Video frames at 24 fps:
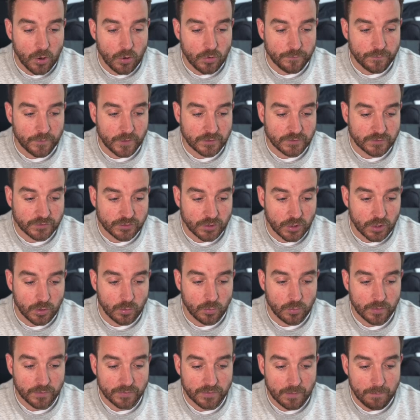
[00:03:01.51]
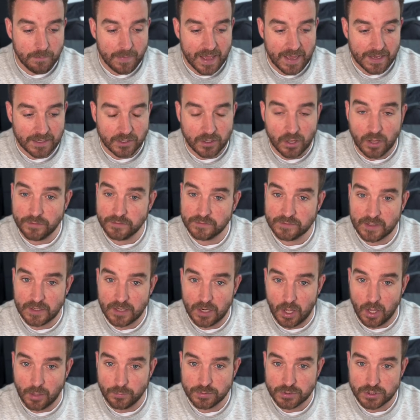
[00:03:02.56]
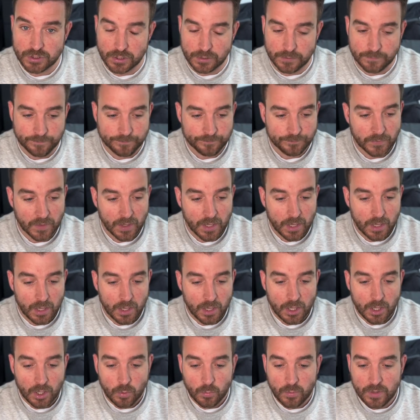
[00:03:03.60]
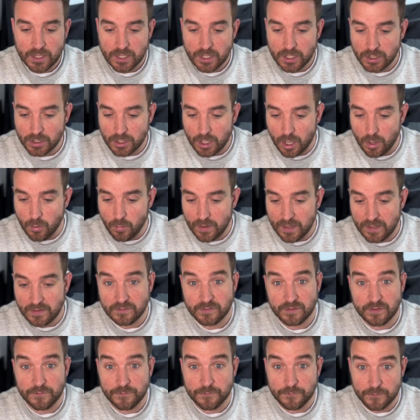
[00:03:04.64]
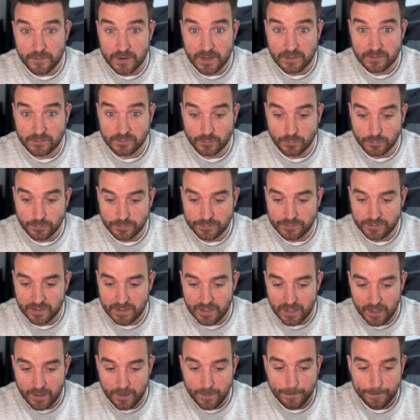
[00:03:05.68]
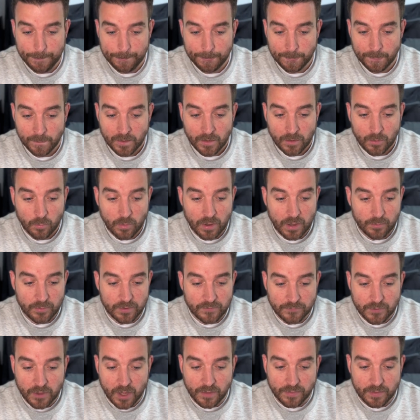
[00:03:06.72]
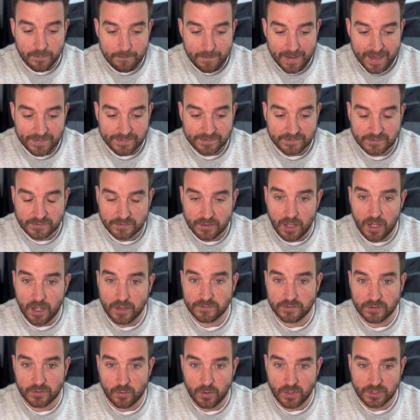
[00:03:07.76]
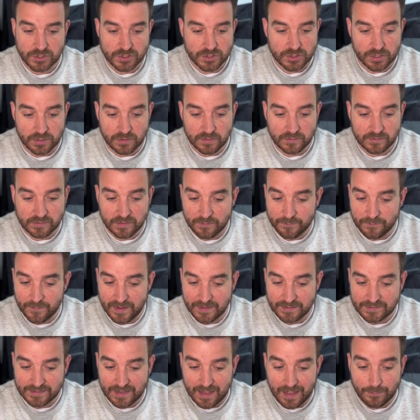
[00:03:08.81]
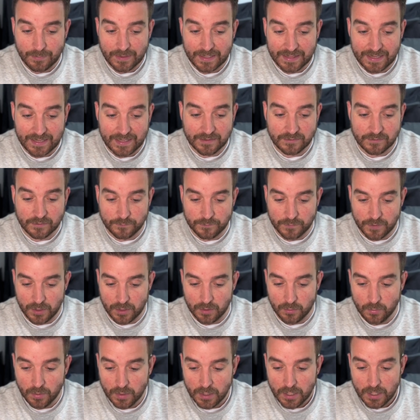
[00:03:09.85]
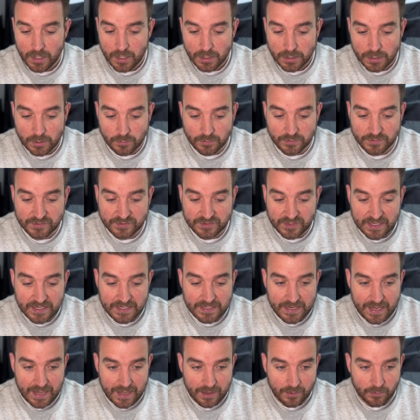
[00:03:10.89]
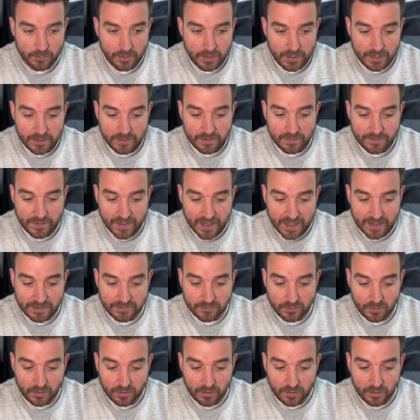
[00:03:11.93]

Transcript: over to the my content option, we can go into the free tools here where we've got the math starter questions. And if I tap click to view, you will see now that